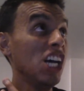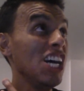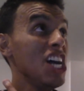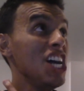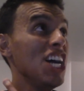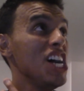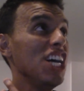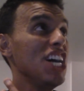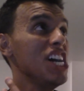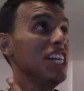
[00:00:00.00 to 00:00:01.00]

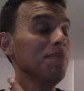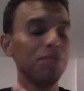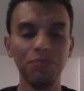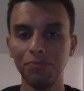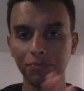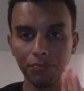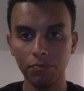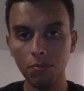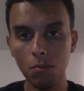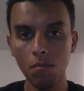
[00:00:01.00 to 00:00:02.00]
A
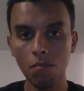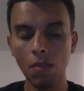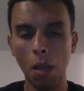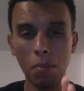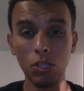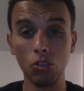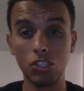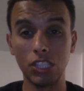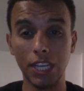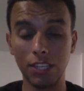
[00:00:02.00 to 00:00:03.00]
little
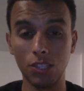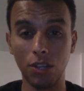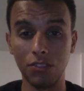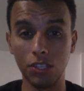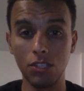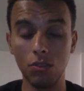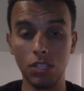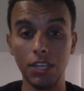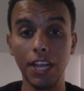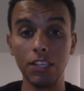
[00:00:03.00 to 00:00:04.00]
sick, so you have to
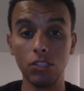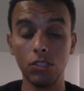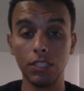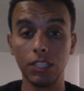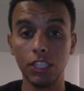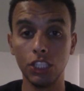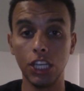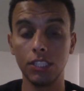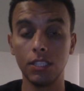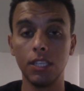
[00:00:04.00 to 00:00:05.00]
excuse the nasal and
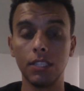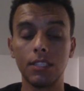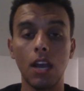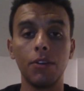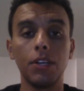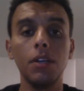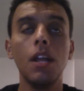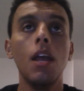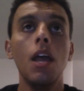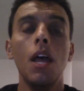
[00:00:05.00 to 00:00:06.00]
congested sound here.
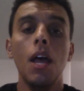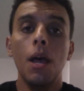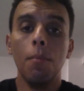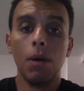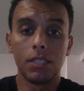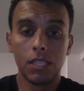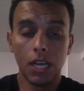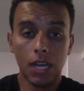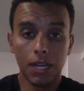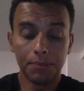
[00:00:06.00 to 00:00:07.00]
But
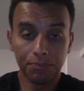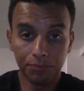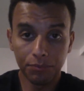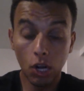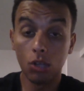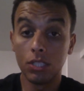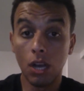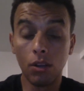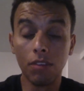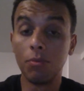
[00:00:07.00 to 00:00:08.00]
Carl
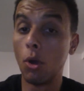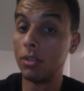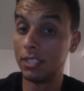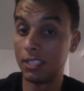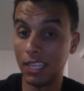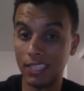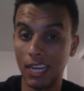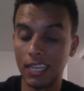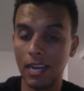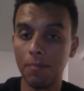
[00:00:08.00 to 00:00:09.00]
Hidalgo here from
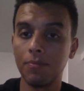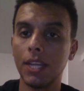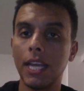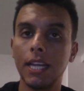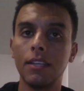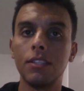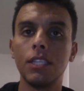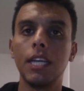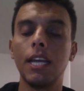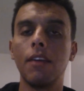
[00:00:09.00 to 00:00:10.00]
NoOneDidSite.com, and
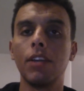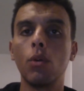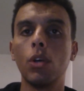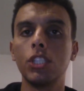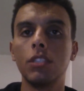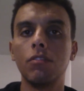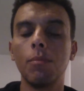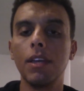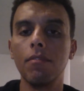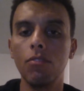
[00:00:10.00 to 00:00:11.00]
today I have a question
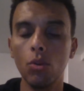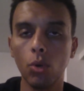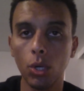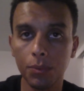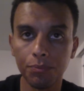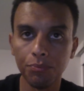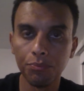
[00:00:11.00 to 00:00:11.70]
from a viewer,